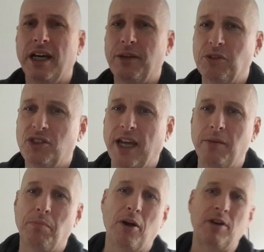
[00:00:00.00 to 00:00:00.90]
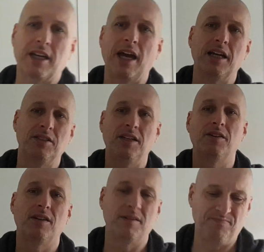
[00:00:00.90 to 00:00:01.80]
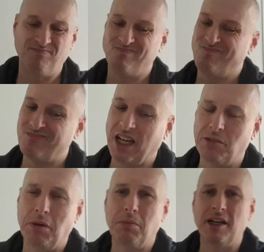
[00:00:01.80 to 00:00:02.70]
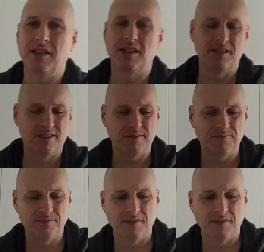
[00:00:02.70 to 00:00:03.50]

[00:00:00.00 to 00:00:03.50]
and it was £10 a keg dearer, I'd be buying this.